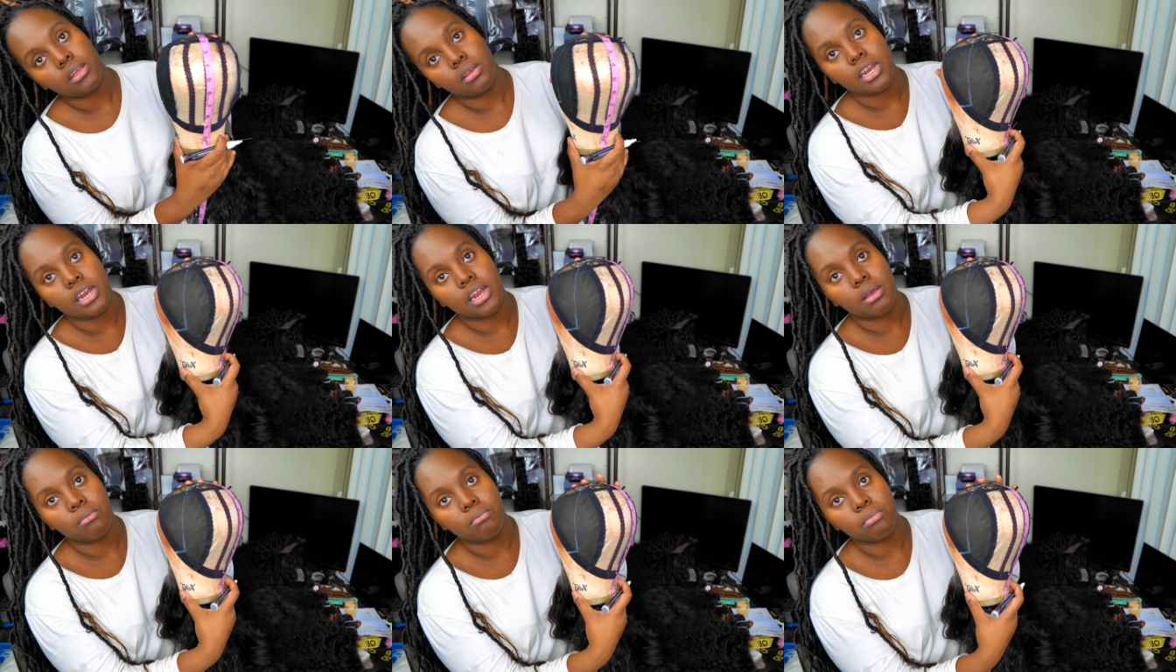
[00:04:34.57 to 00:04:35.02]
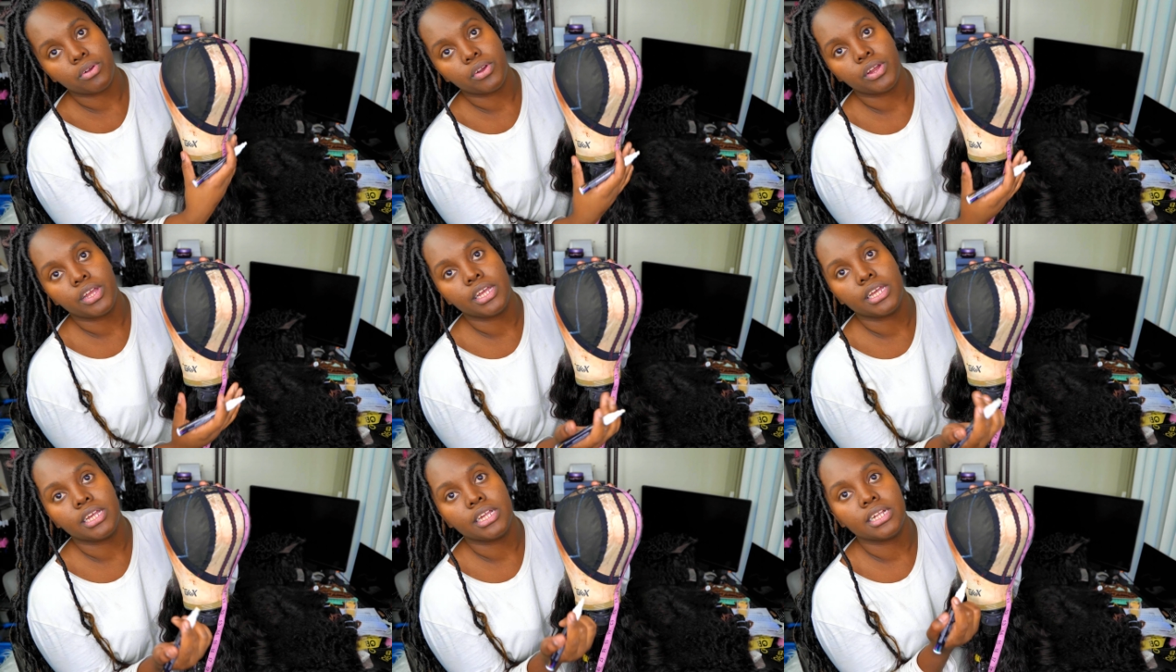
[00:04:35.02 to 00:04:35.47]
number
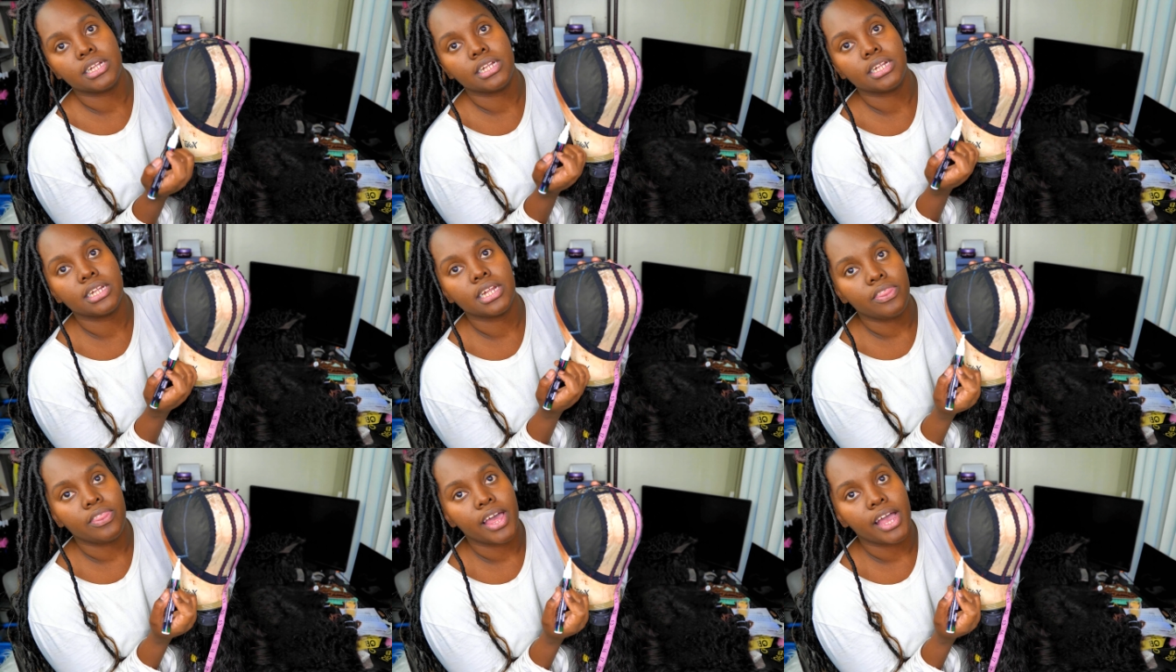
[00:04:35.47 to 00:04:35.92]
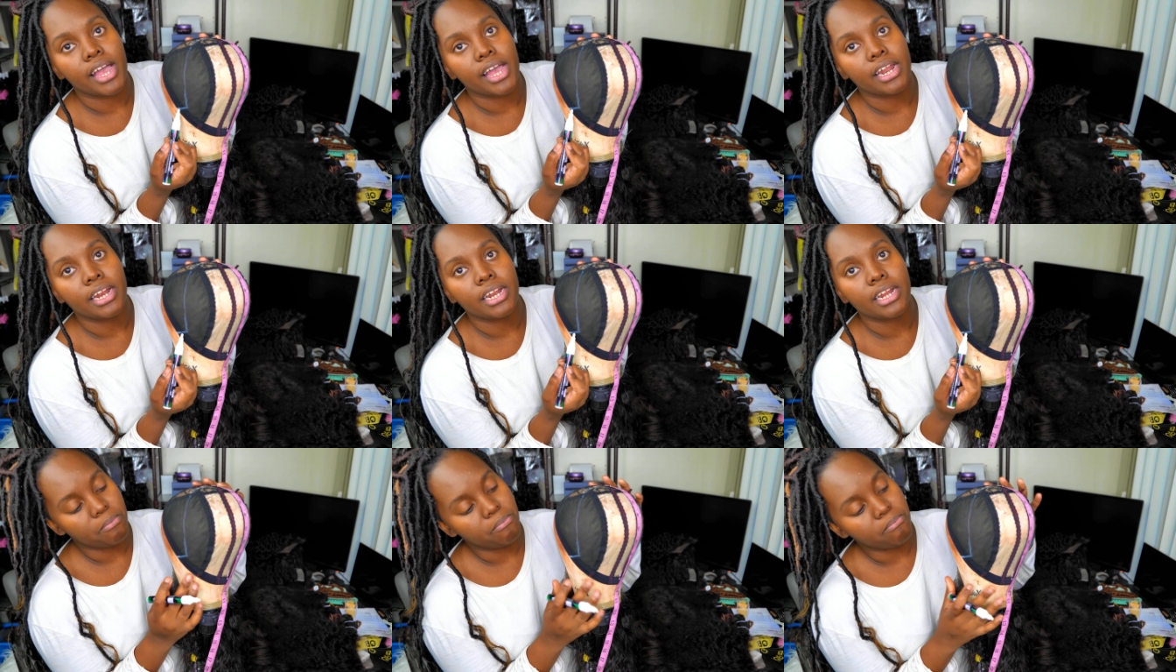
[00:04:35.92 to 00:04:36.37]
is
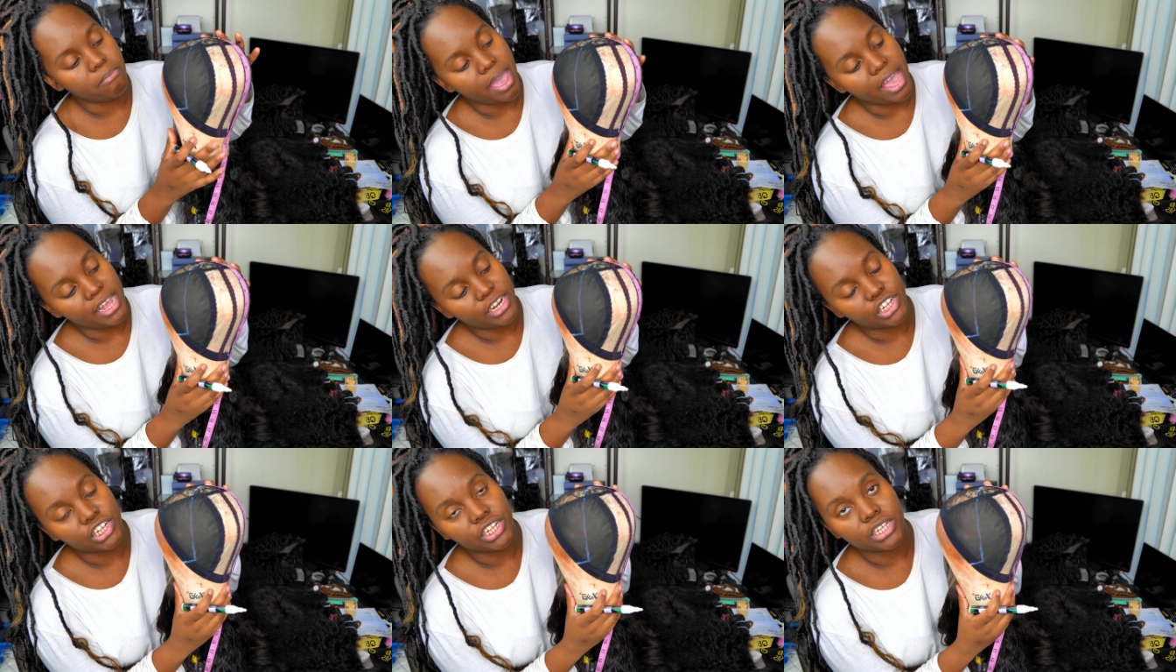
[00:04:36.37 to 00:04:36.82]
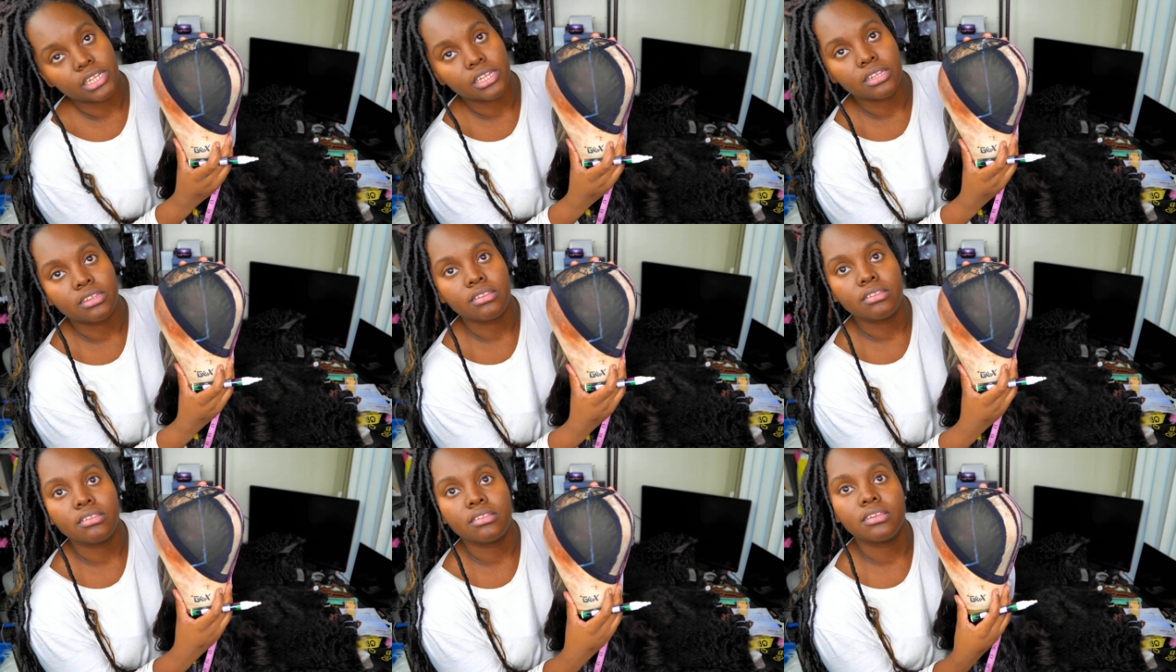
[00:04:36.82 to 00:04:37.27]
that
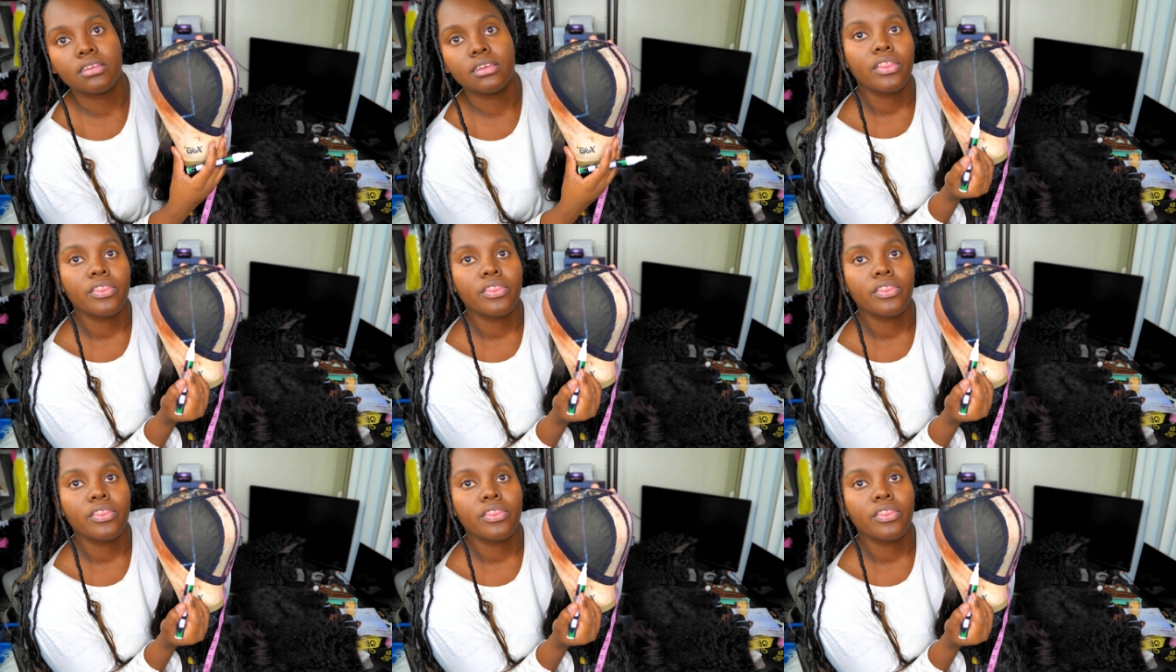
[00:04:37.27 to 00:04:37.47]
matches